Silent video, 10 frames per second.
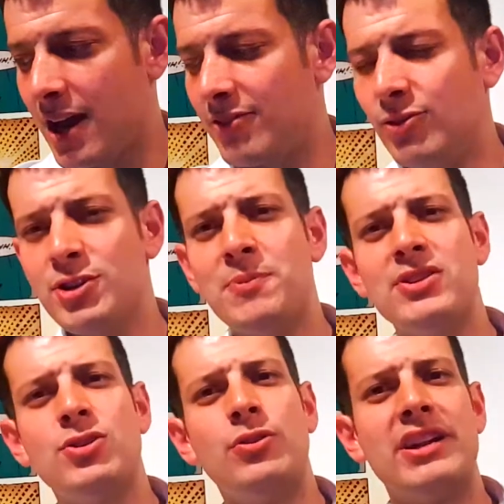I've always been
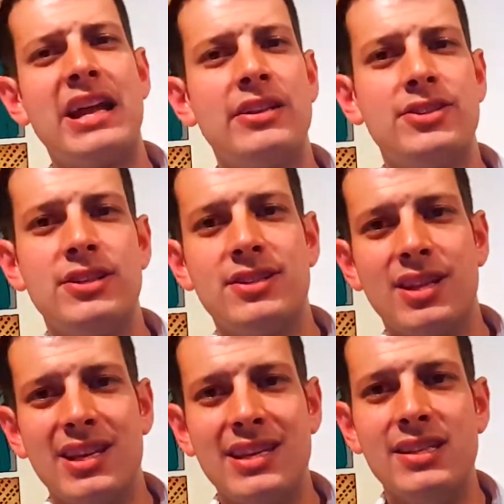taught analogies are
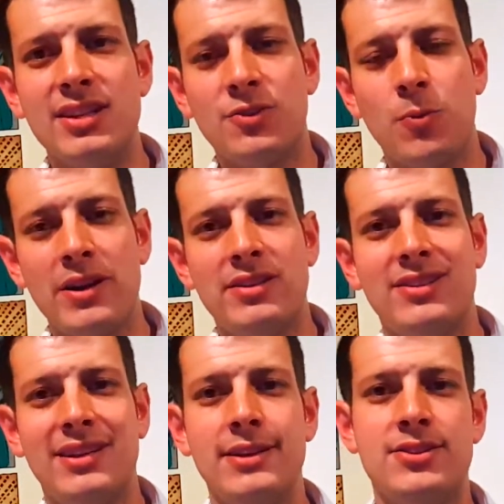the easiest way to
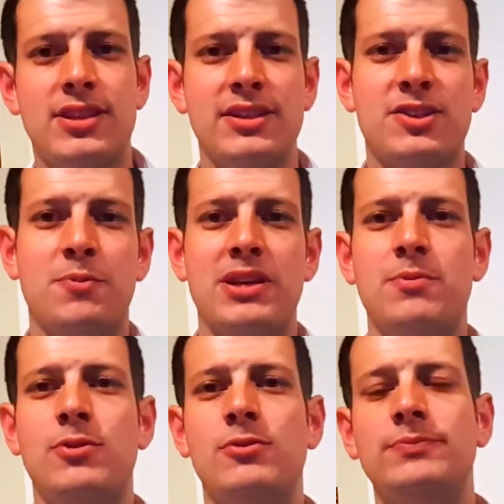teach things to
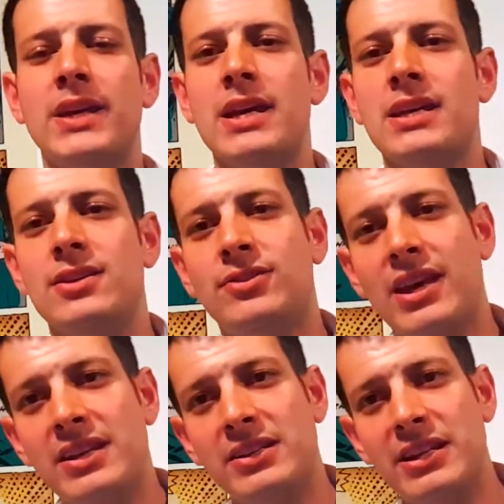people. You
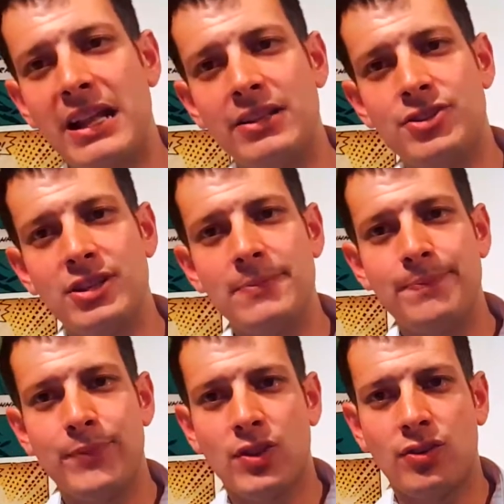take an analogy,
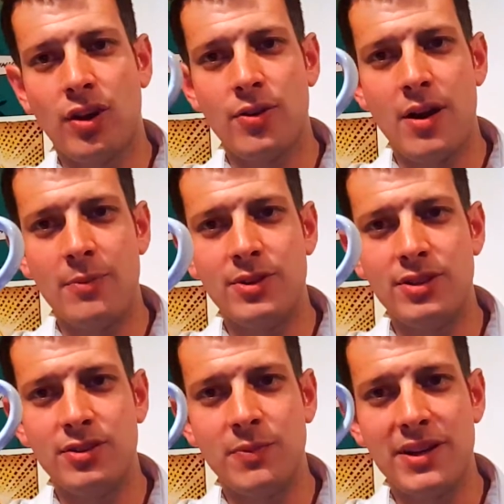so I'm going to
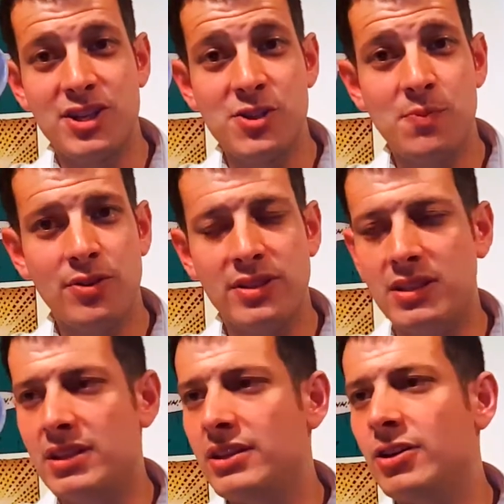use my spotty
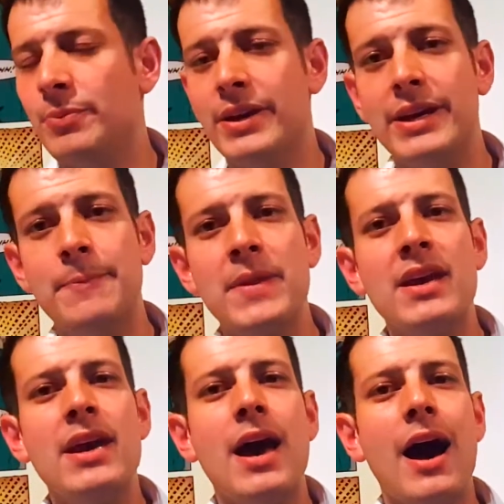teacup here,
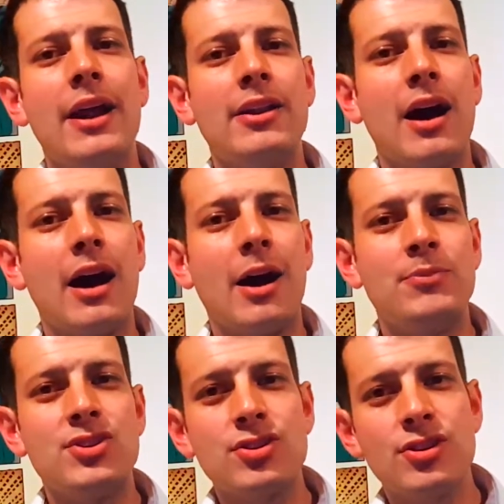and I'm
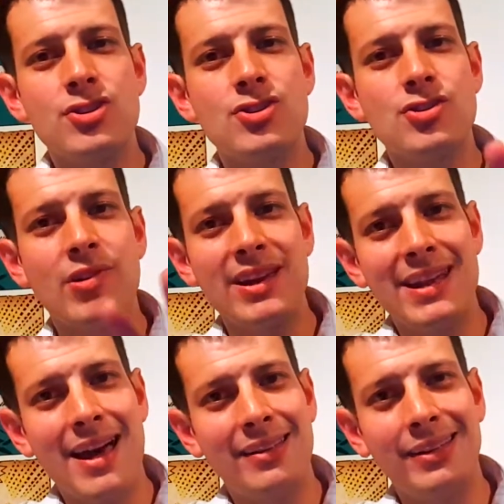just going to straighten
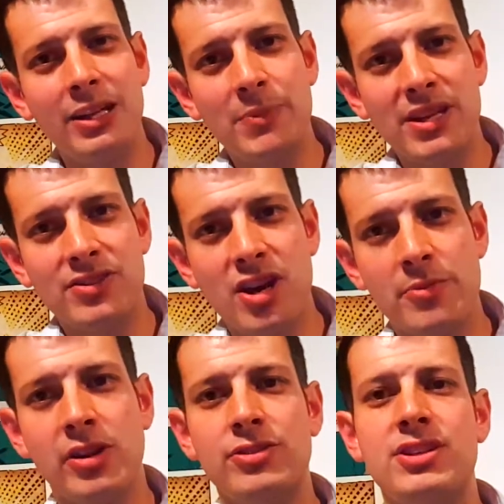out a little bit of
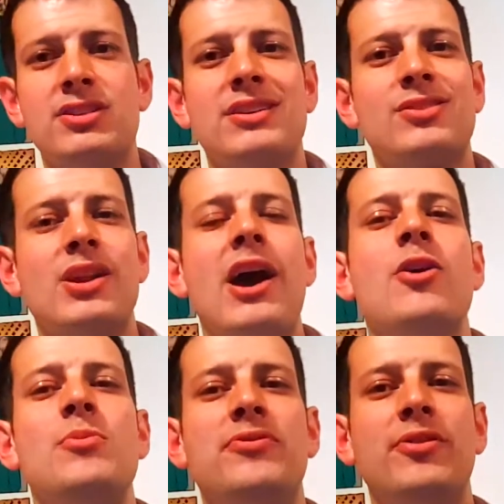terminology because that's going to
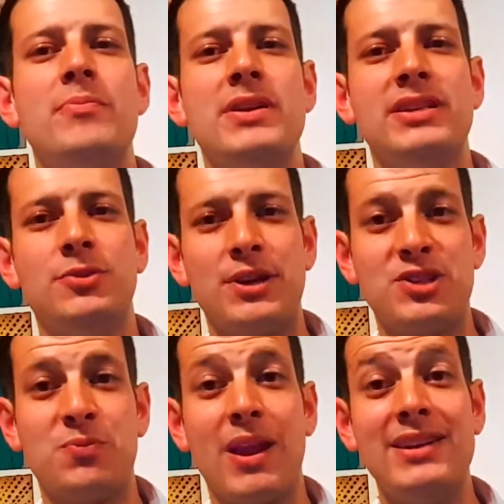help for me to
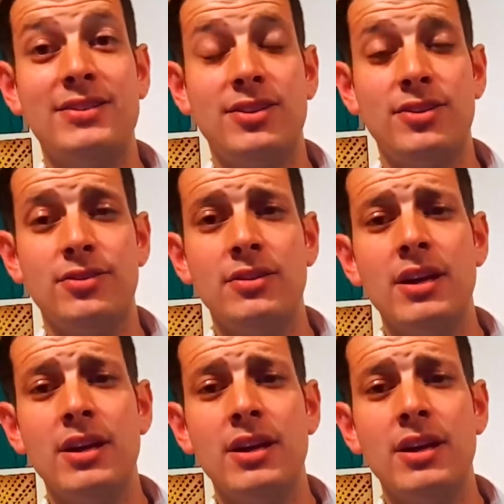explain to you